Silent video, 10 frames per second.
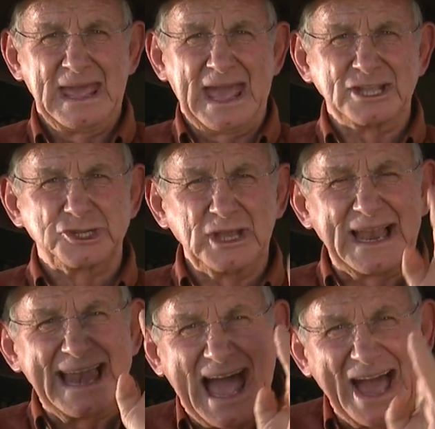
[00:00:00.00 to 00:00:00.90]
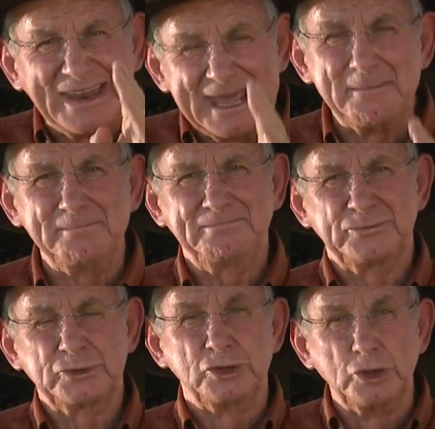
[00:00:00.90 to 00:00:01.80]
and she allowed him
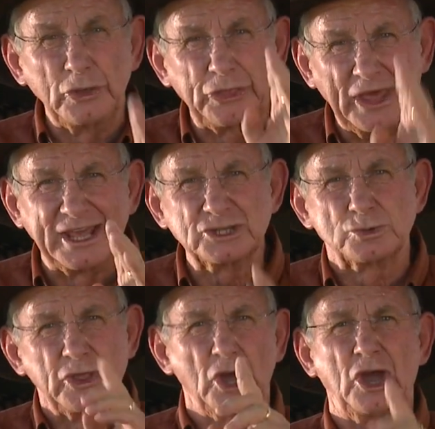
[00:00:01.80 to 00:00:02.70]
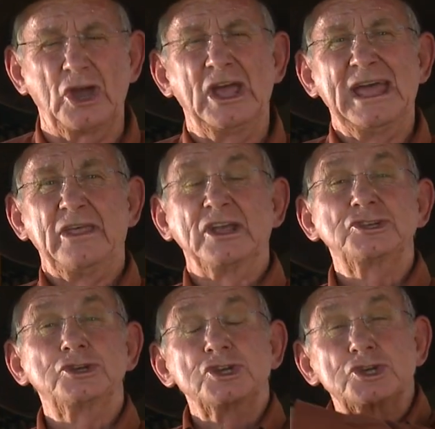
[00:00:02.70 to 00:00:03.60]
to do things with her
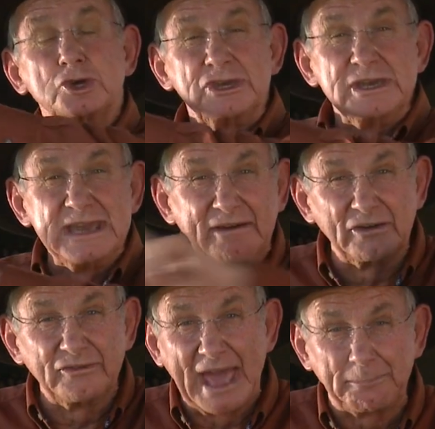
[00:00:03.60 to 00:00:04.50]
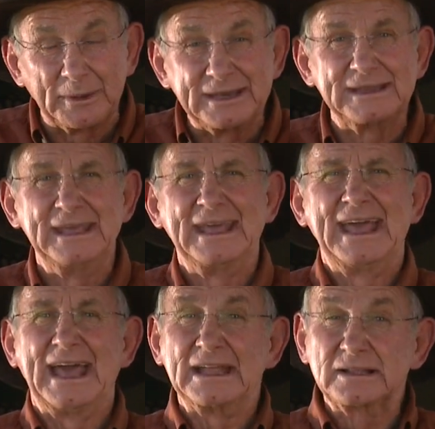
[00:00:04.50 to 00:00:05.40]
that should, should never have happened
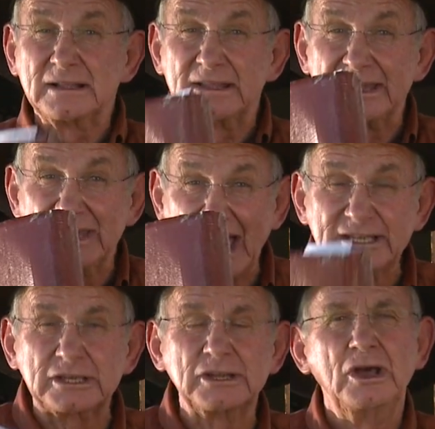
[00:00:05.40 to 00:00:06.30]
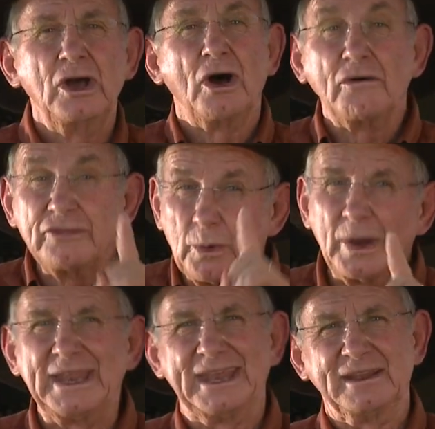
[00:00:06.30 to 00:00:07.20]
until the night of their
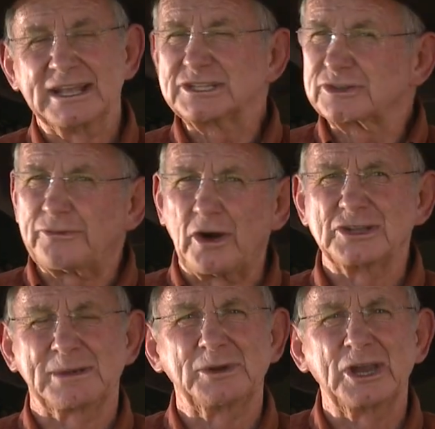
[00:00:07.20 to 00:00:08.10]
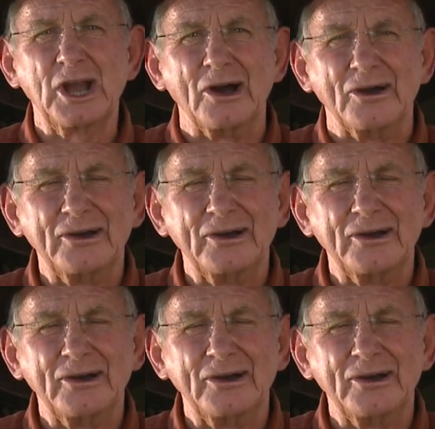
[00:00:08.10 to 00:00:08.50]
wedding. That's as far as I'm going to go.